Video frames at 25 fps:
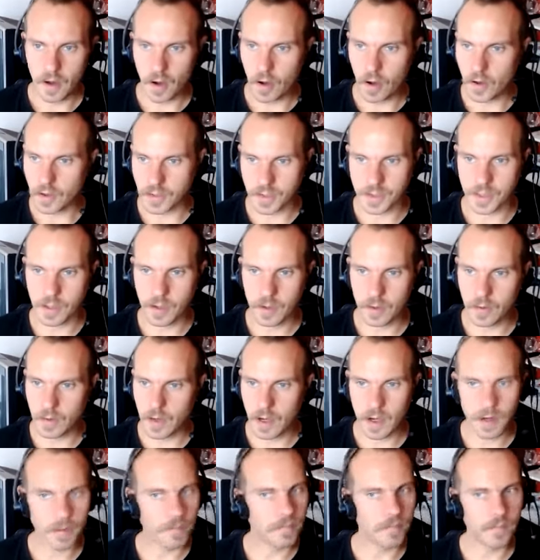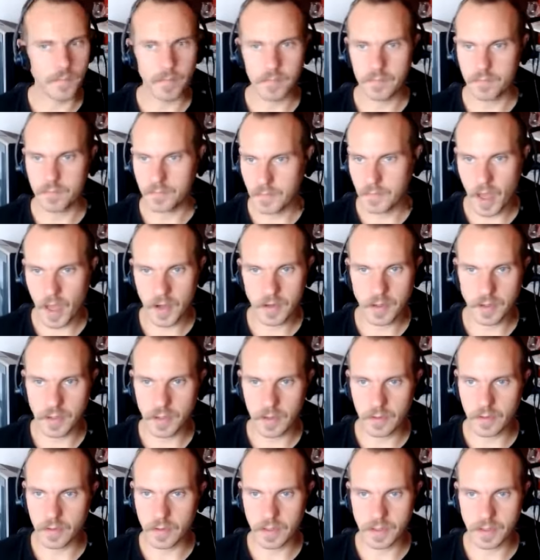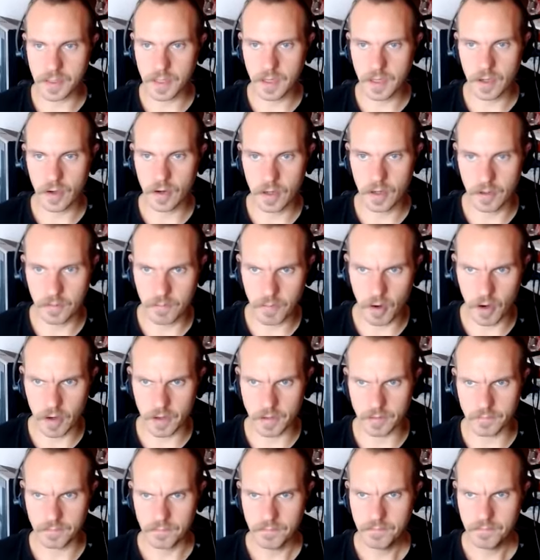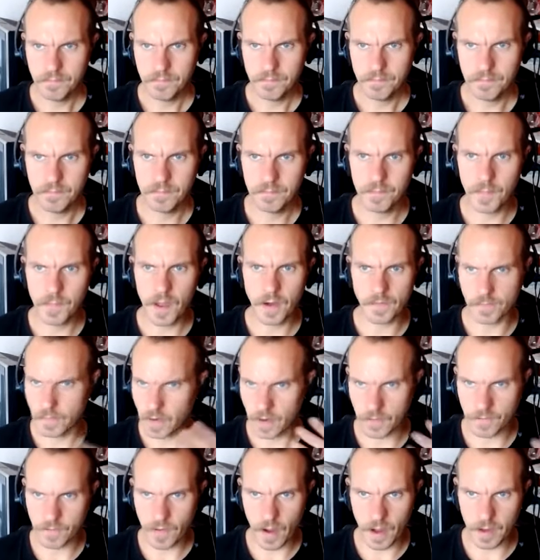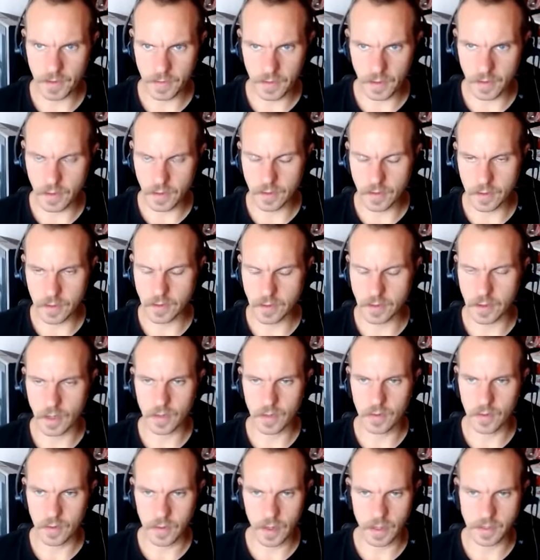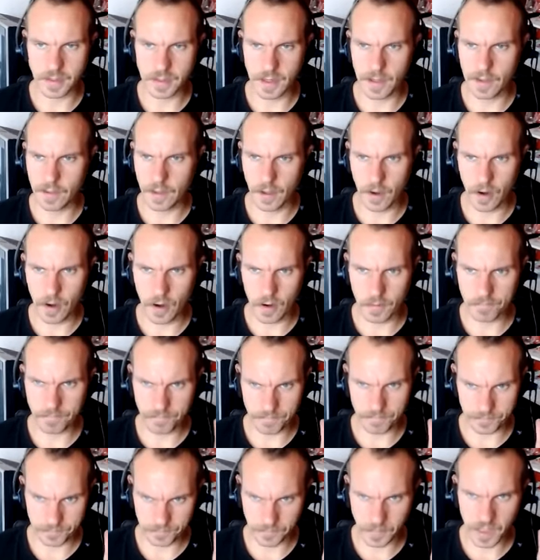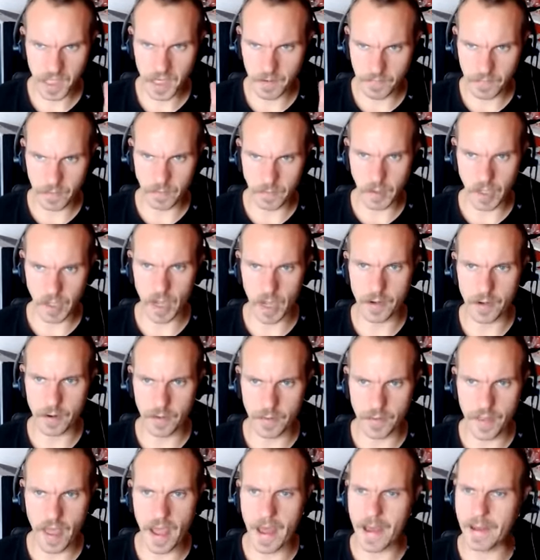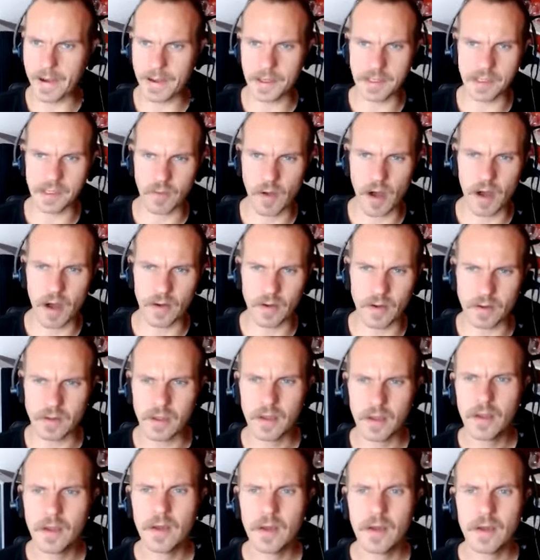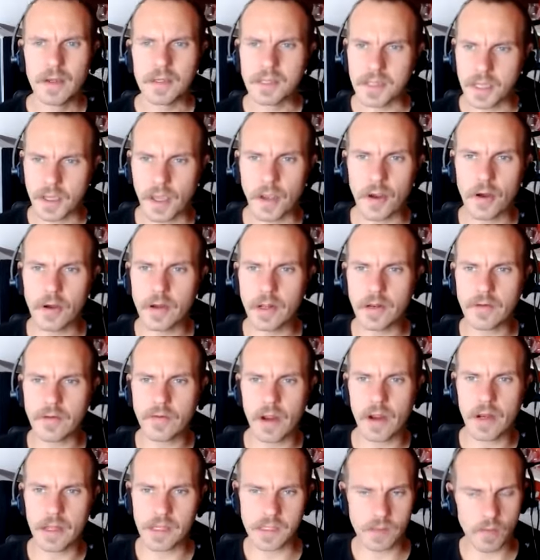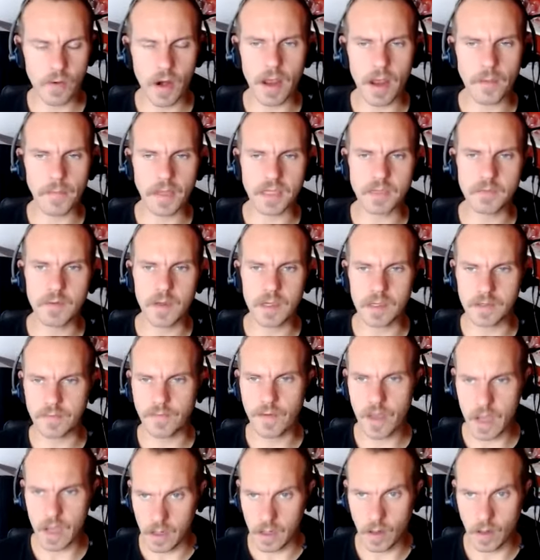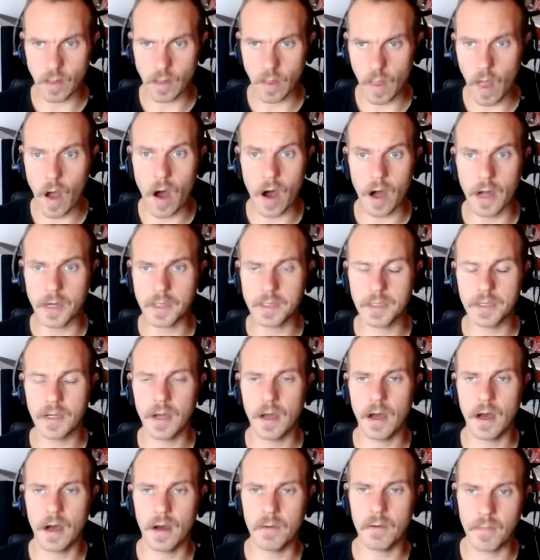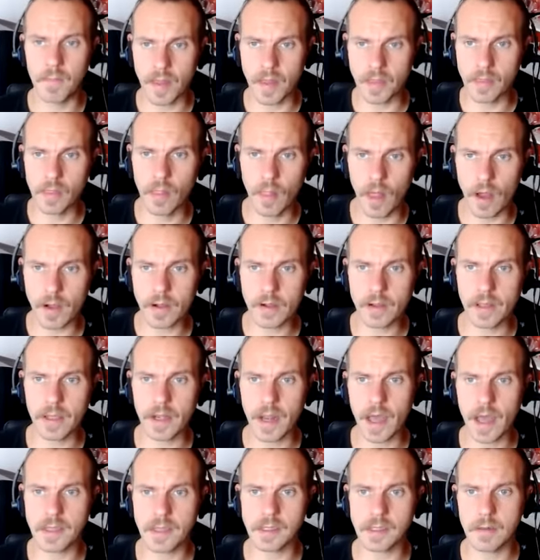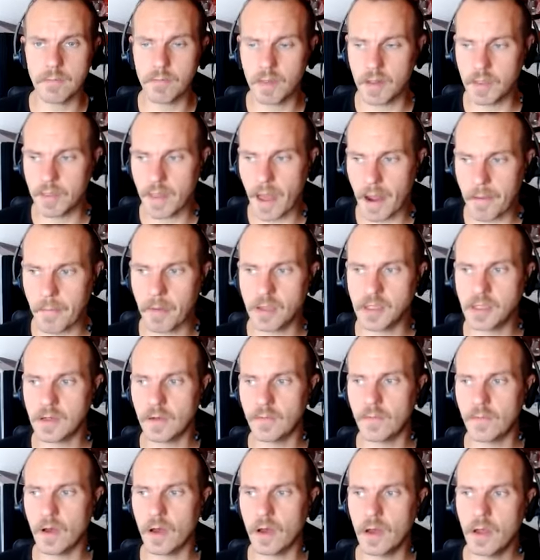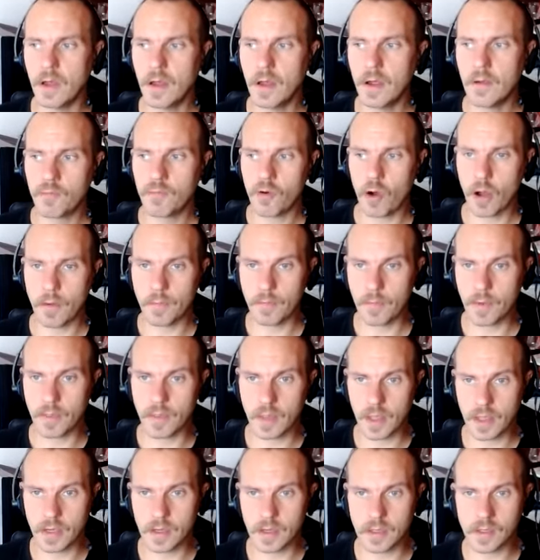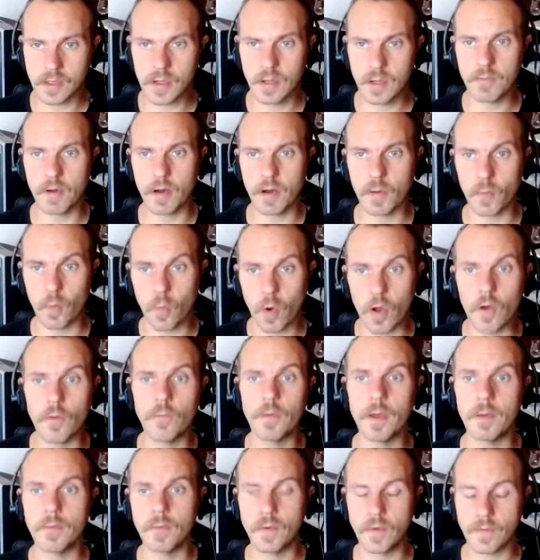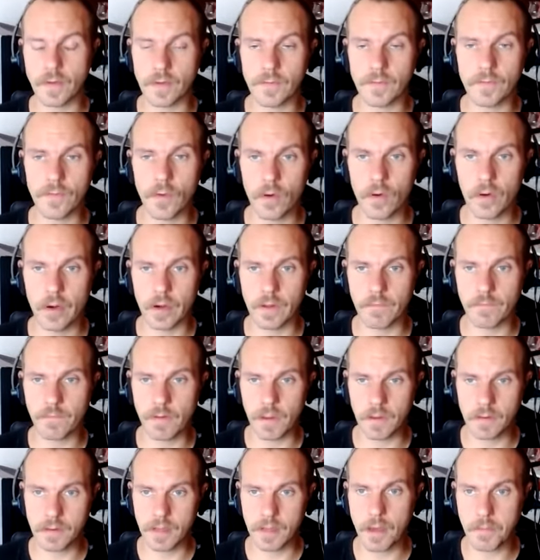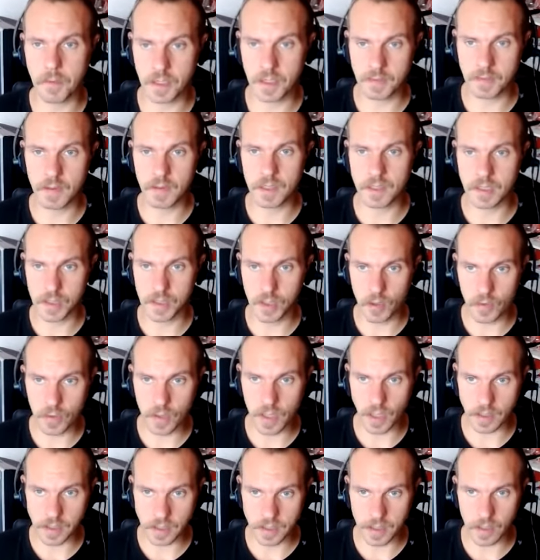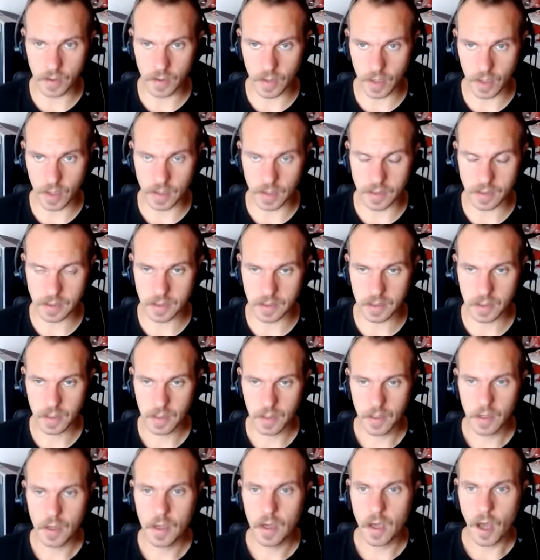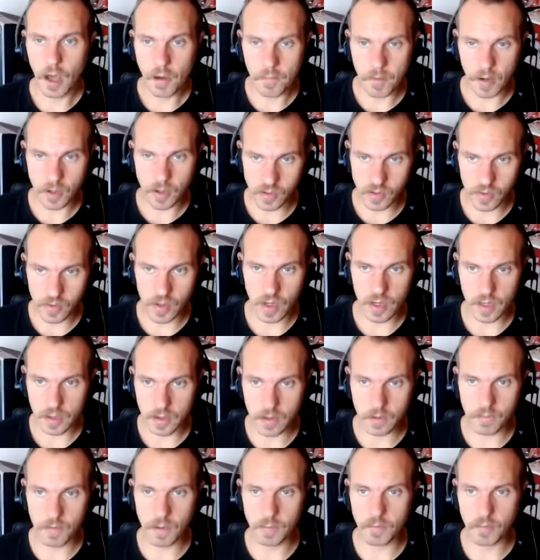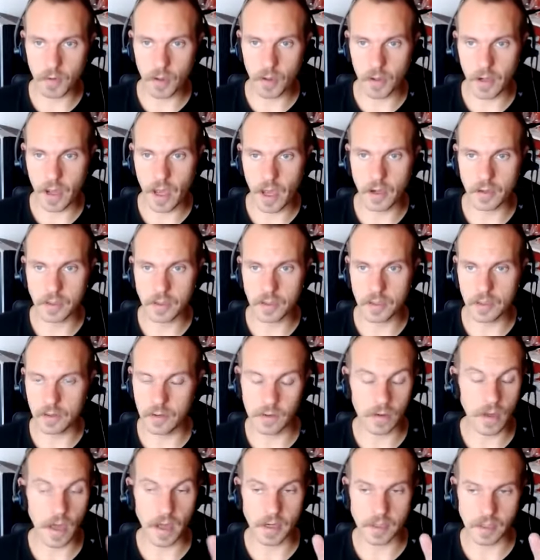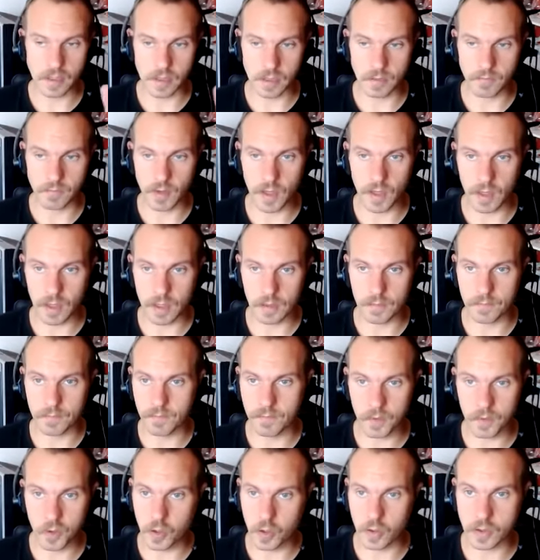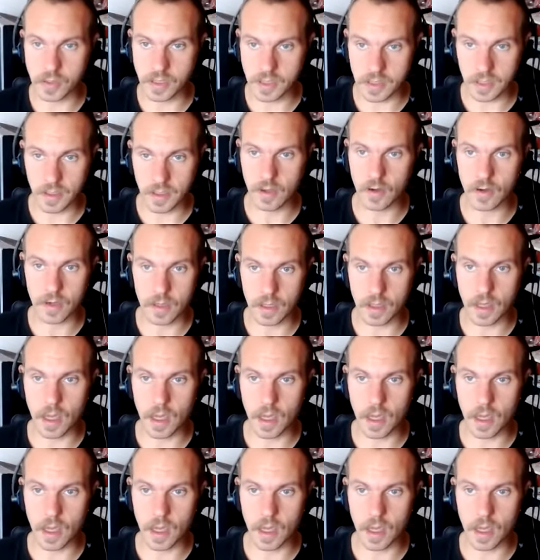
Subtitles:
Also, how to deal with the security part of verifying that users are who they say they are. Give them a guide on that as well. Security training is where MSPs fail a lot. And luckily, it hasn't been that much of a problem in the industry, but it will be moving forward if MSPs don't get serious about training their people on how to actually be good security